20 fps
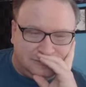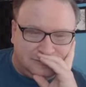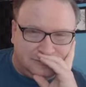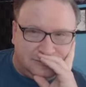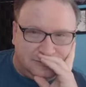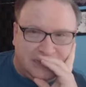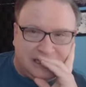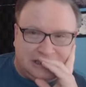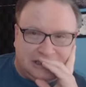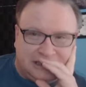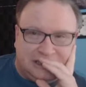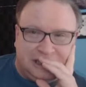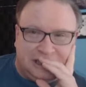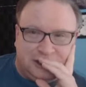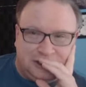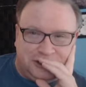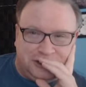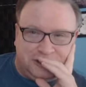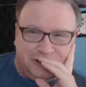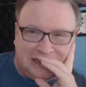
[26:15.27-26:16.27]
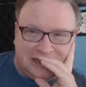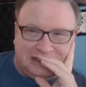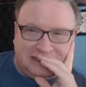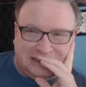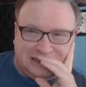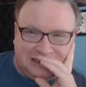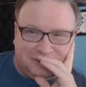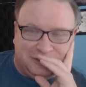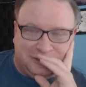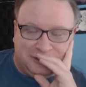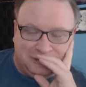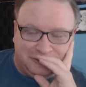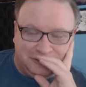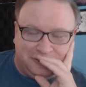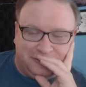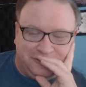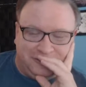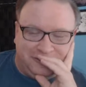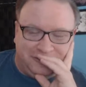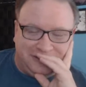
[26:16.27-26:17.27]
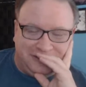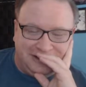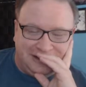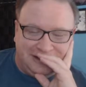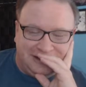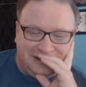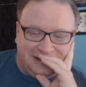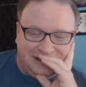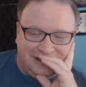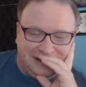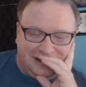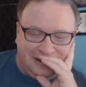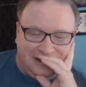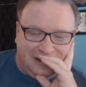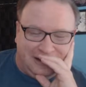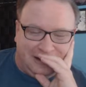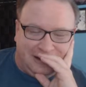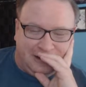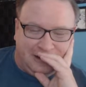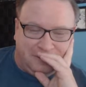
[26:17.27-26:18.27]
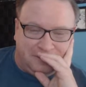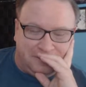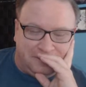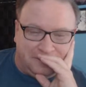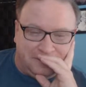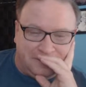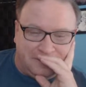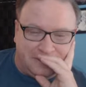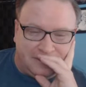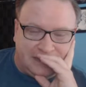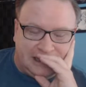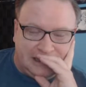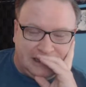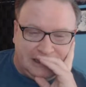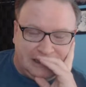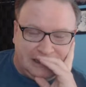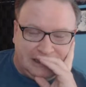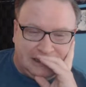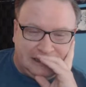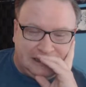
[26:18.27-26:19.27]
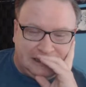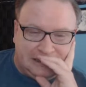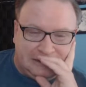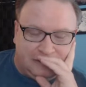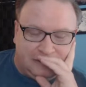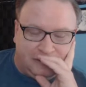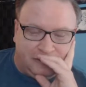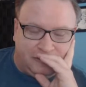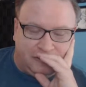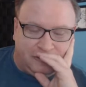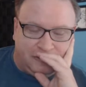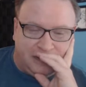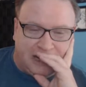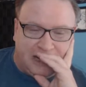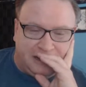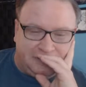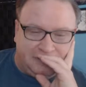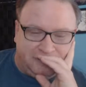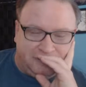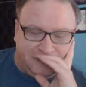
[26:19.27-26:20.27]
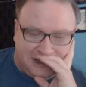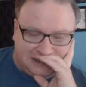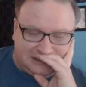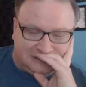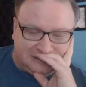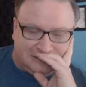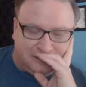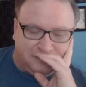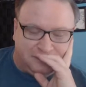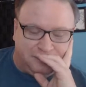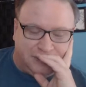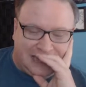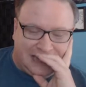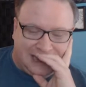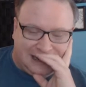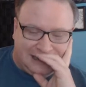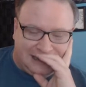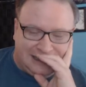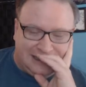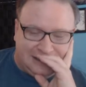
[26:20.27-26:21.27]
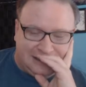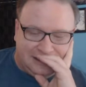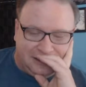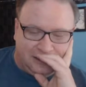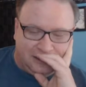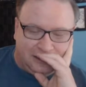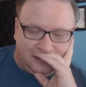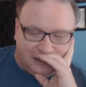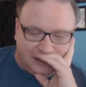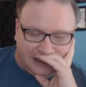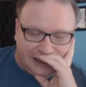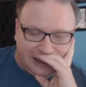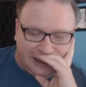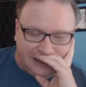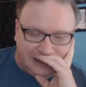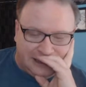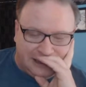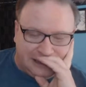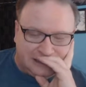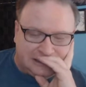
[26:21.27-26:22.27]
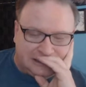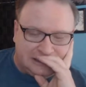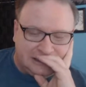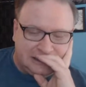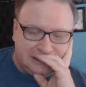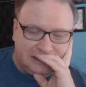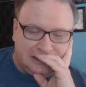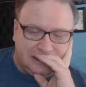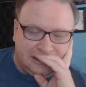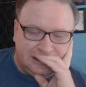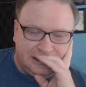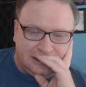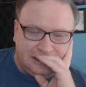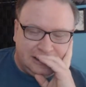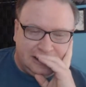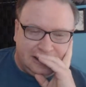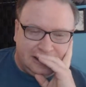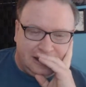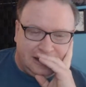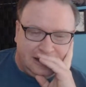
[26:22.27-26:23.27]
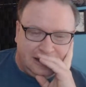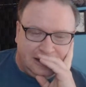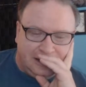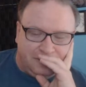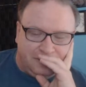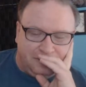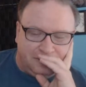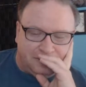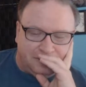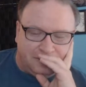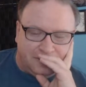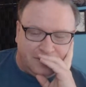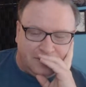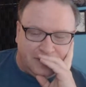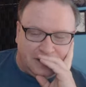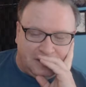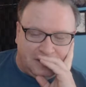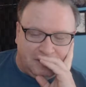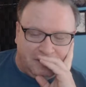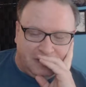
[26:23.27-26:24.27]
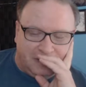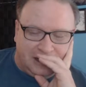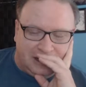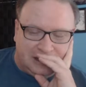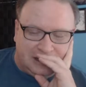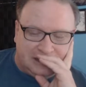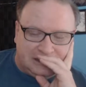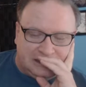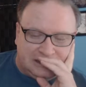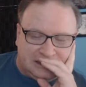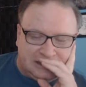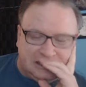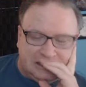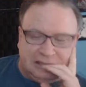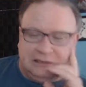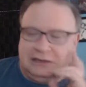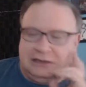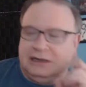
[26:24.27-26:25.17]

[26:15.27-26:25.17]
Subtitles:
my signature wrestling move, um, when I wrestled back in the early '90s, um, was